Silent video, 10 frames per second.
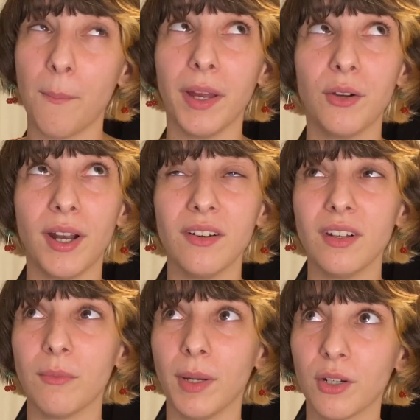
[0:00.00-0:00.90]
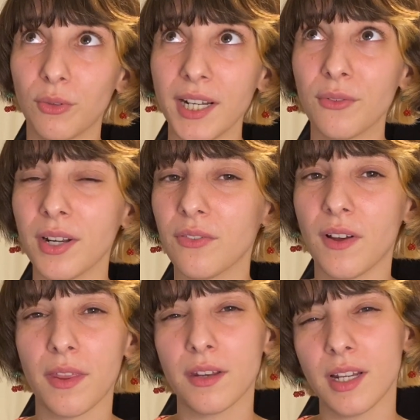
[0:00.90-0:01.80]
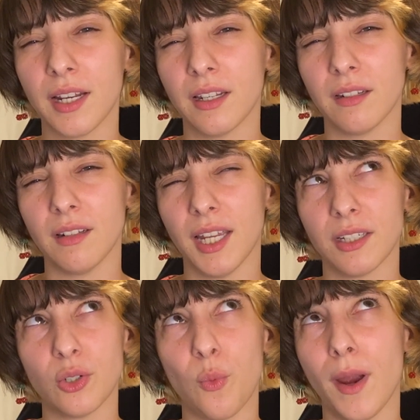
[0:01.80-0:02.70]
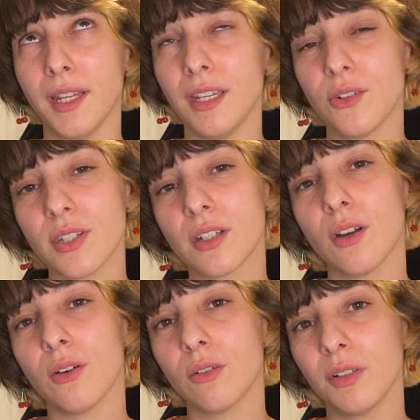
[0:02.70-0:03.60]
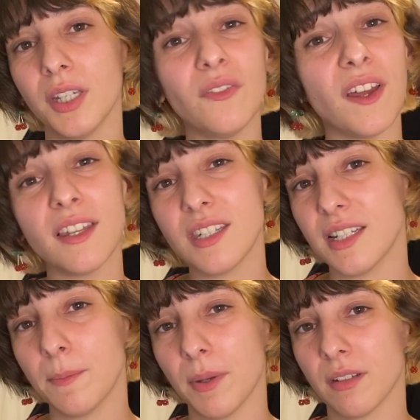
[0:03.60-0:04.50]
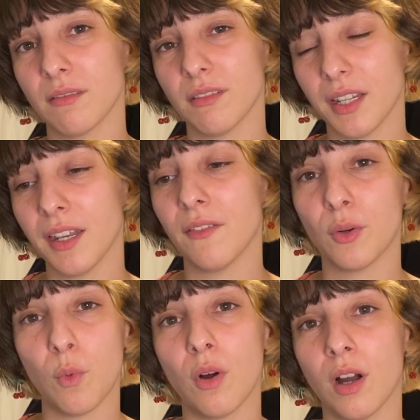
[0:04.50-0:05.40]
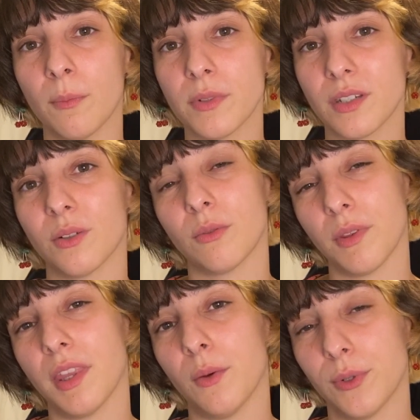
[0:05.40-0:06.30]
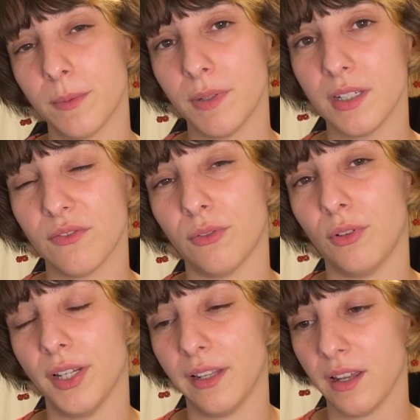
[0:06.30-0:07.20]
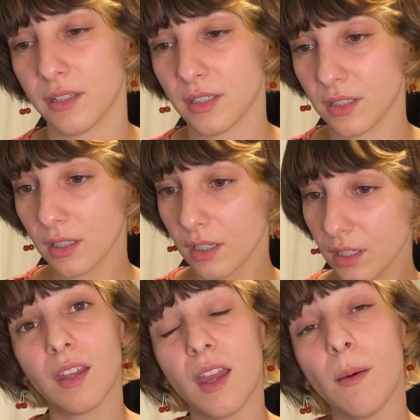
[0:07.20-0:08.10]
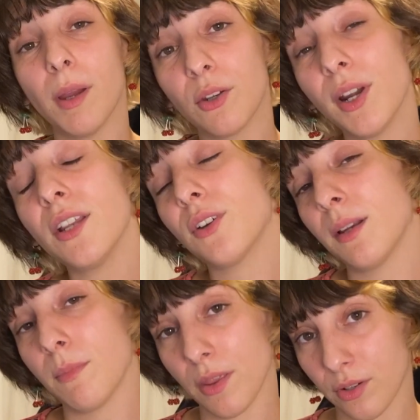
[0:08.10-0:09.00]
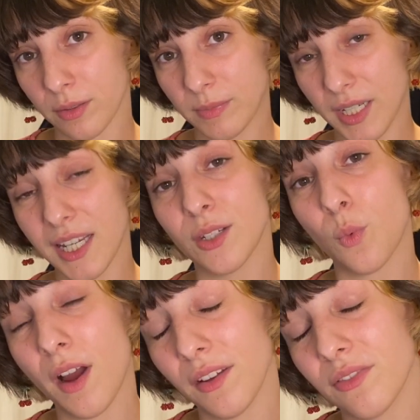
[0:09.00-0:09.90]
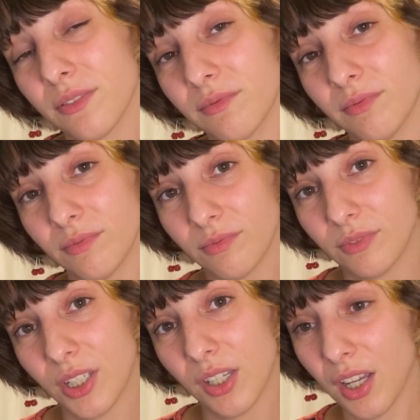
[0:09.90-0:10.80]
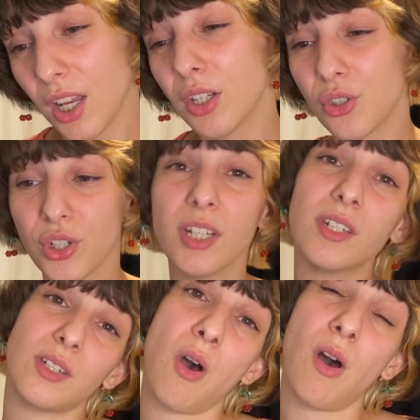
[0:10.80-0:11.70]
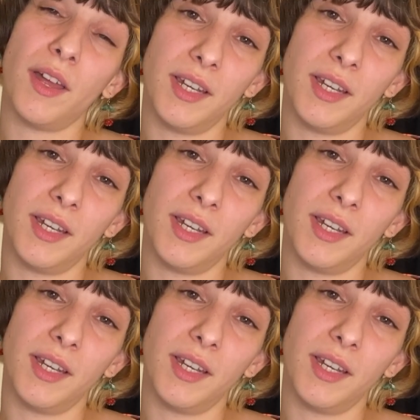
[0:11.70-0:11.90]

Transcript: My great-grandfather died like 20 years ago. He fell asleep and never woke up, so that was peaceful at last. My great-grandmother, his wife, she saw a